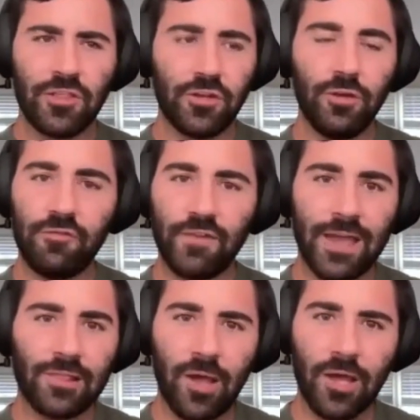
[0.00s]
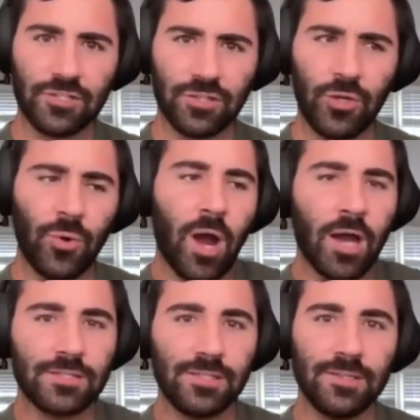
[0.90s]
the new fat loss or the new
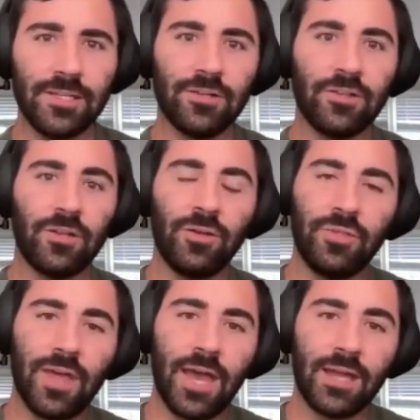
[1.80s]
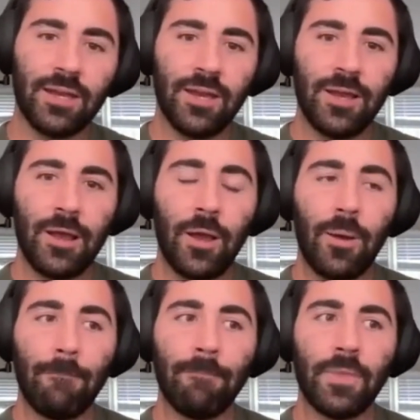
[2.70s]
oxyelite or the new that.
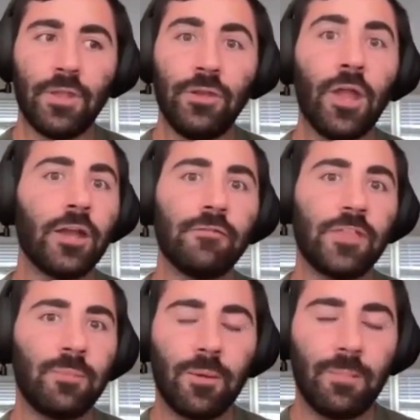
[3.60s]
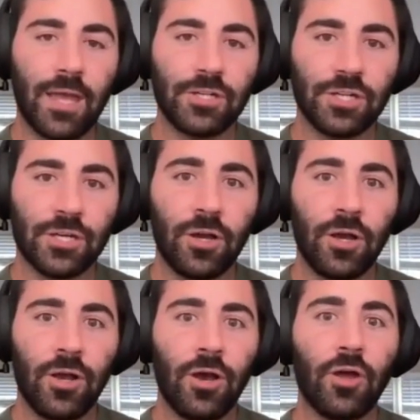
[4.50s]
None of them are magic.
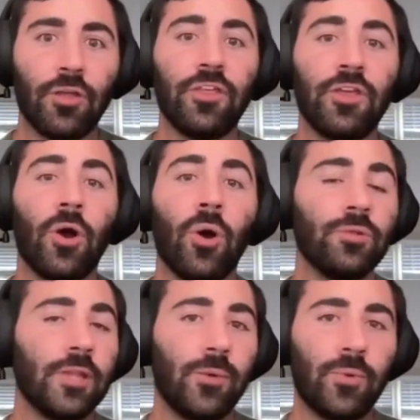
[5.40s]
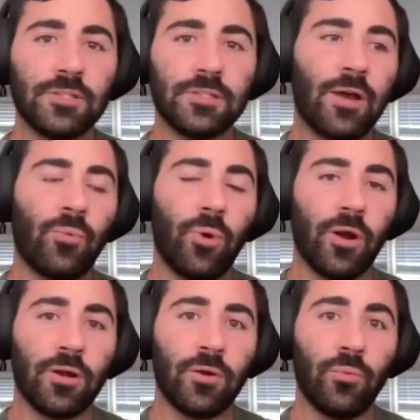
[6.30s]
The only ones that
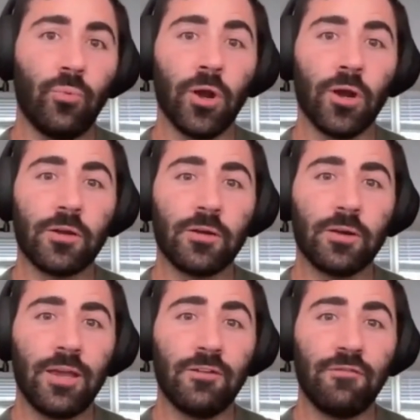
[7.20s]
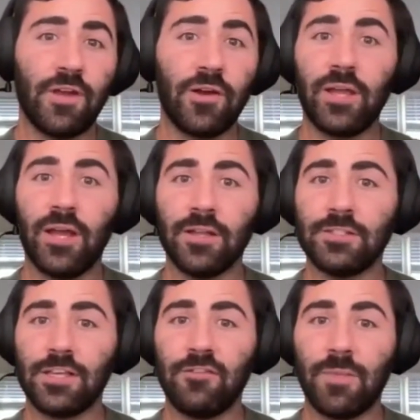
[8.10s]
work in a very
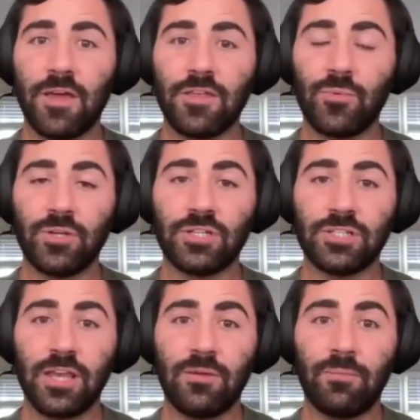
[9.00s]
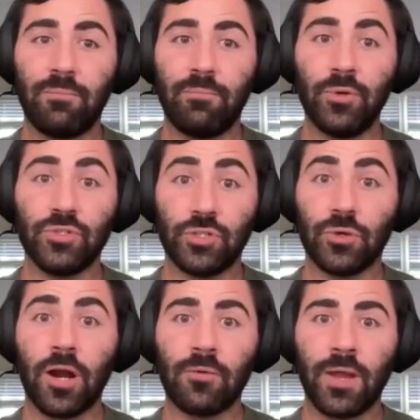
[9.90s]
unsafe method, which is they boost your
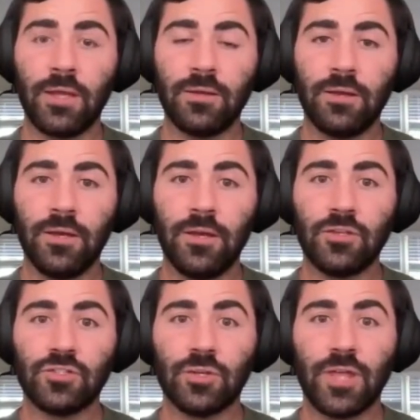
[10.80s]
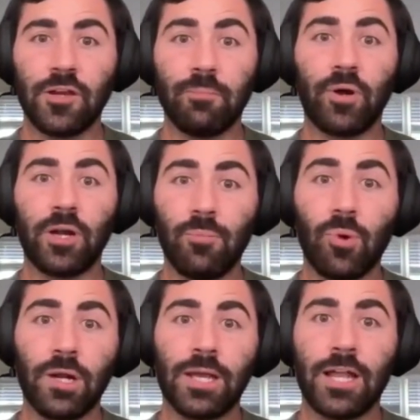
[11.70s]
heart rate so that you're burning
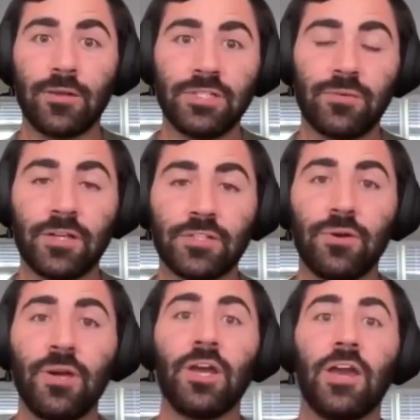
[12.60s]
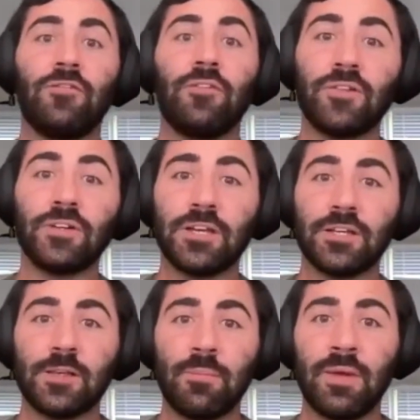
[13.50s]
more calories at rest. So if you've ever taken
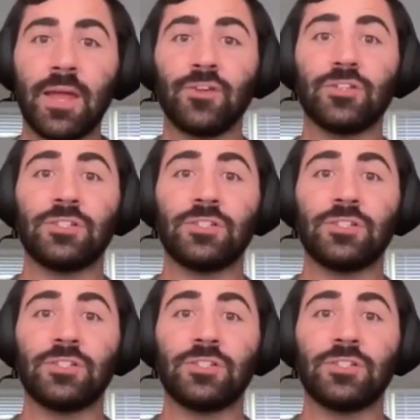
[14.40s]
a supplement and you're